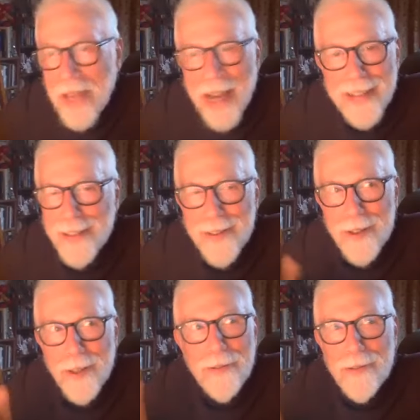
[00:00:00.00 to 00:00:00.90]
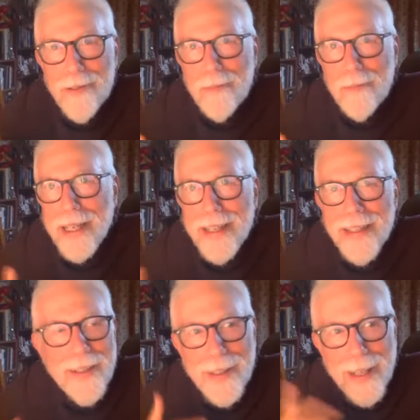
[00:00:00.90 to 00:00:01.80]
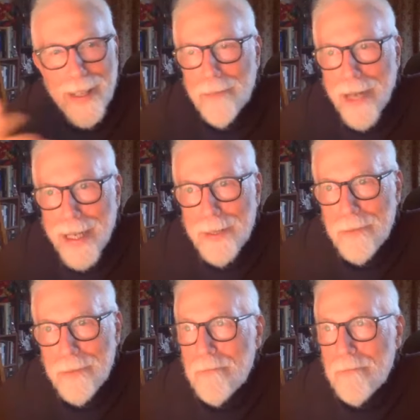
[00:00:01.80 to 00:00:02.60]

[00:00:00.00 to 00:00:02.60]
I didn't choose to be a Thelemite.